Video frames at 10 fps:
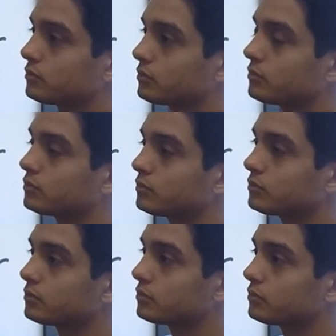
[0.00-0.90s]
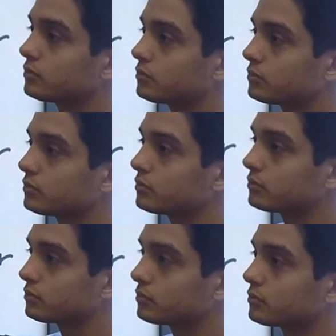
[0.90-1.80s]

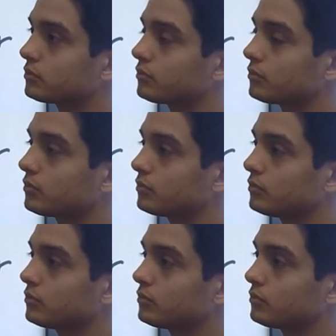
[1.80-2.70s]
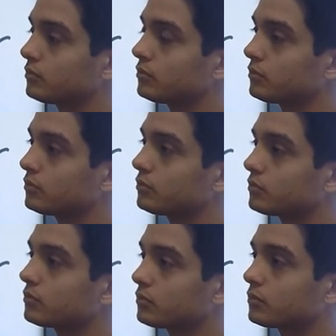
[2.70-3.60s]

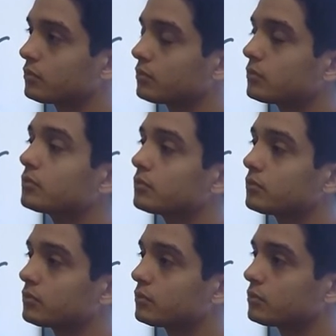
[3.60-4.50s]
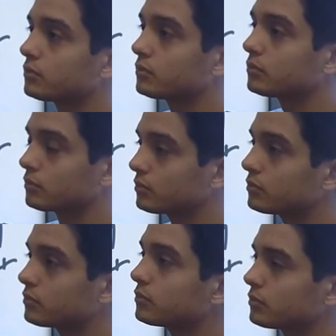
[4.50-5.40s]

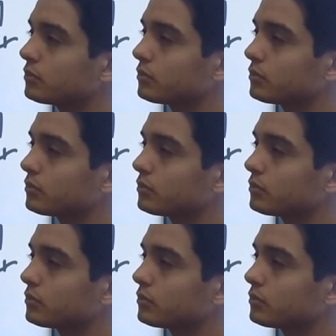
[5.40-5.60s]
The person shown says nothing.